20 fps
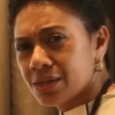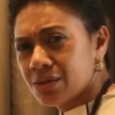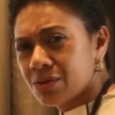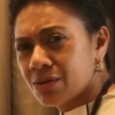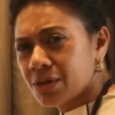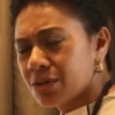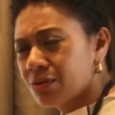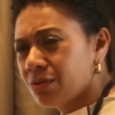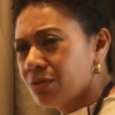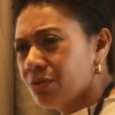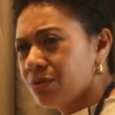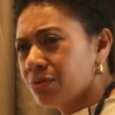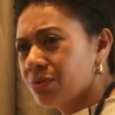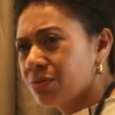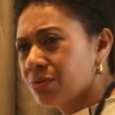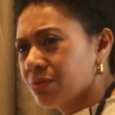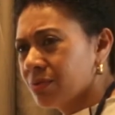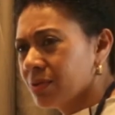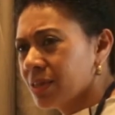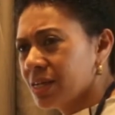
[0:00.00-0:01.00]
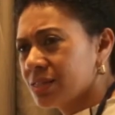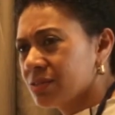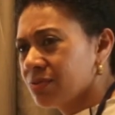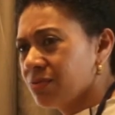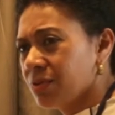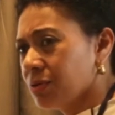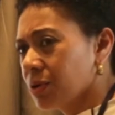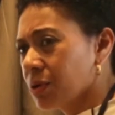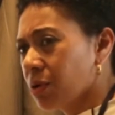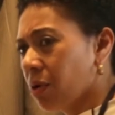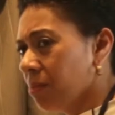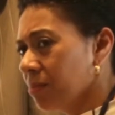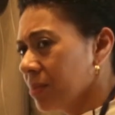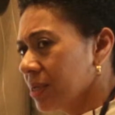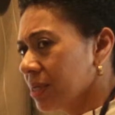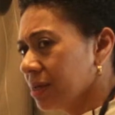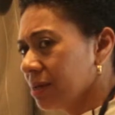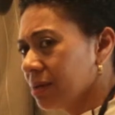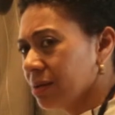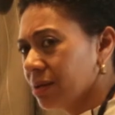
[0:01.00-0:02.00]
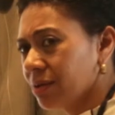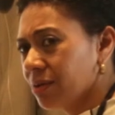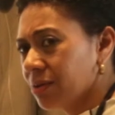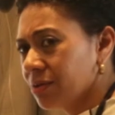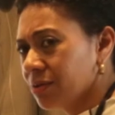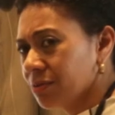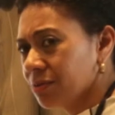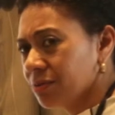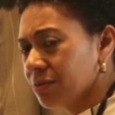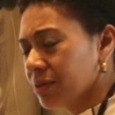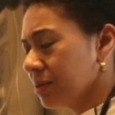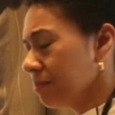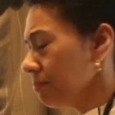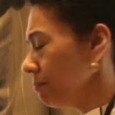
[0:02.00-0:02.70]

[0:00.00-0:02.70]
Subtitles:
I know that's very common in a lot of